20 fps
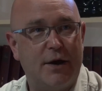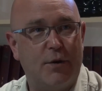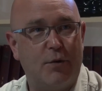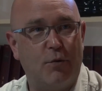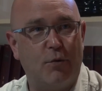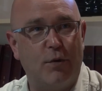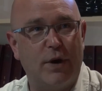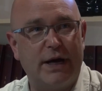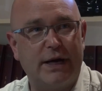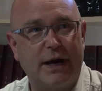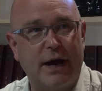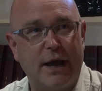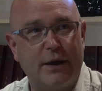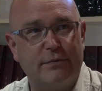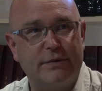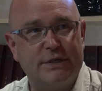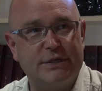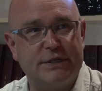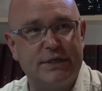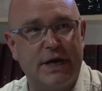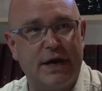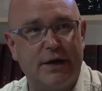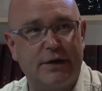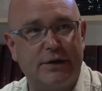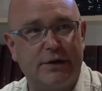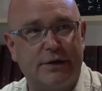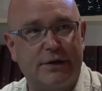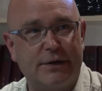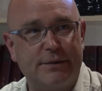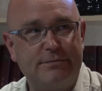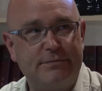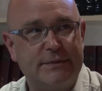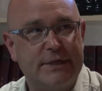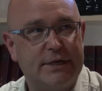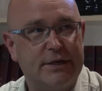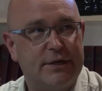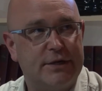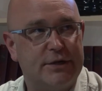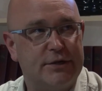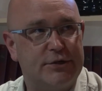when I was
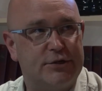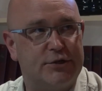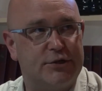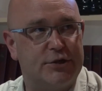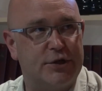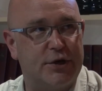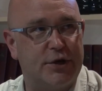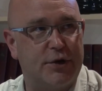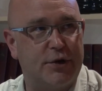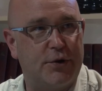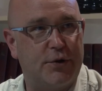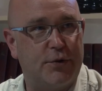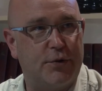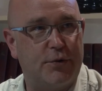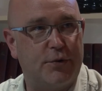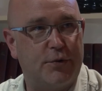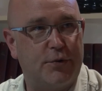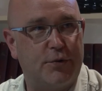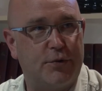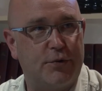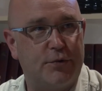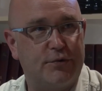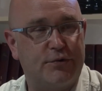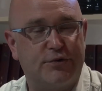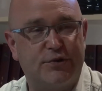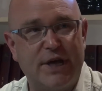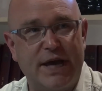younger to